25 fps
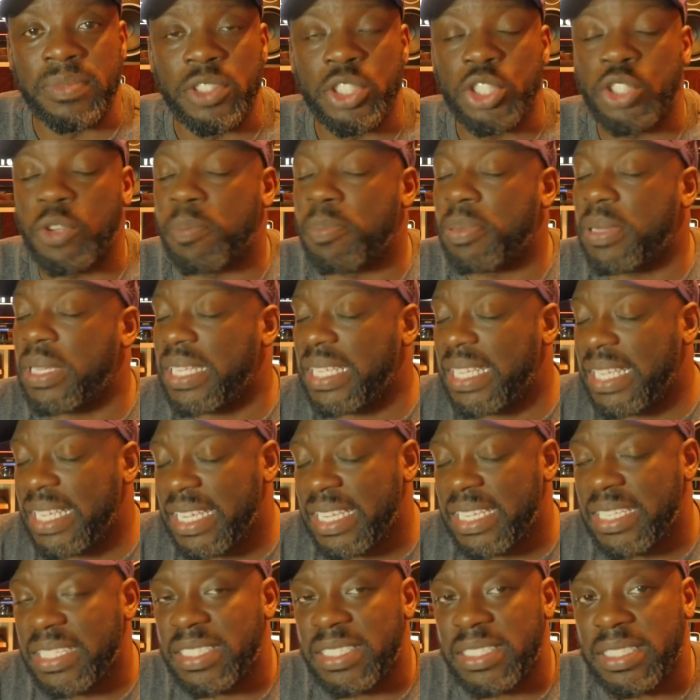So
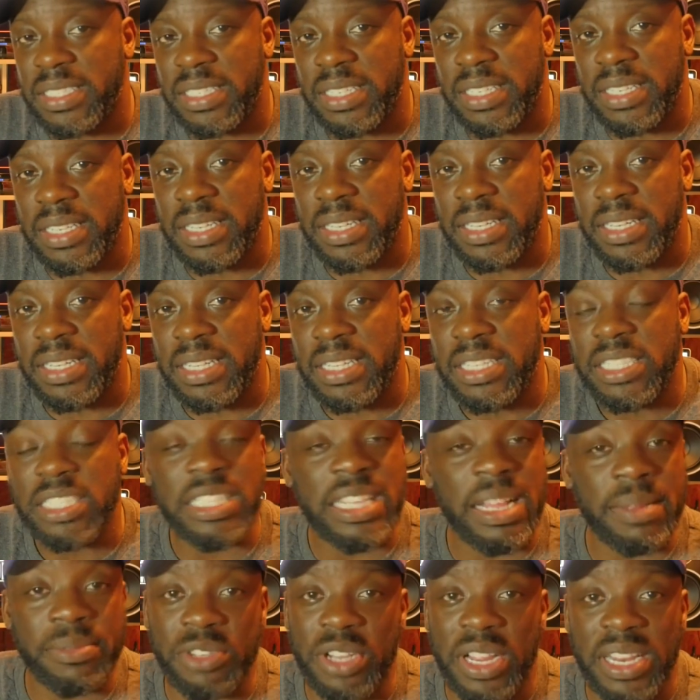please,
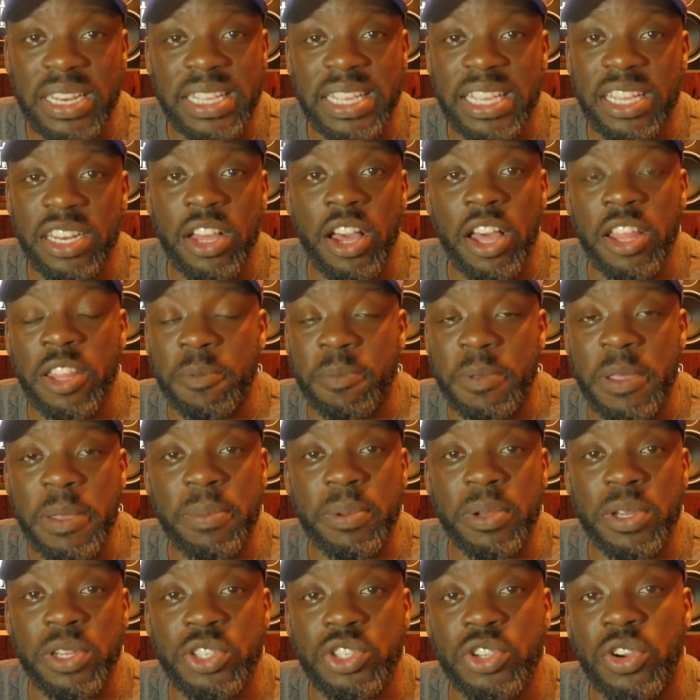stop trying to get other
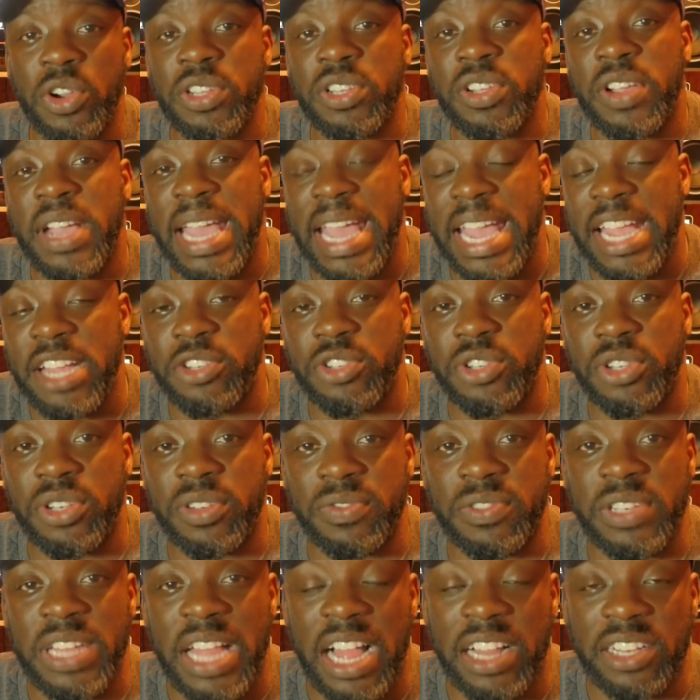people to join your hatred
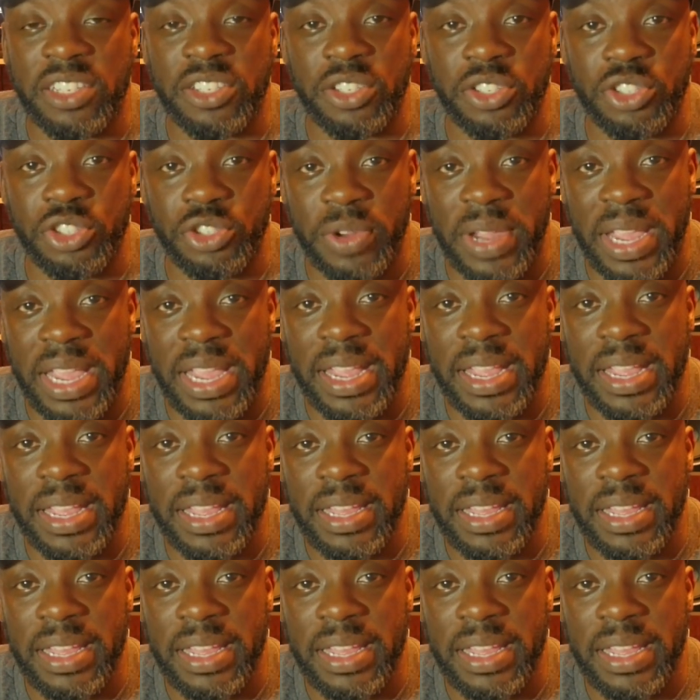of Dr. Dre.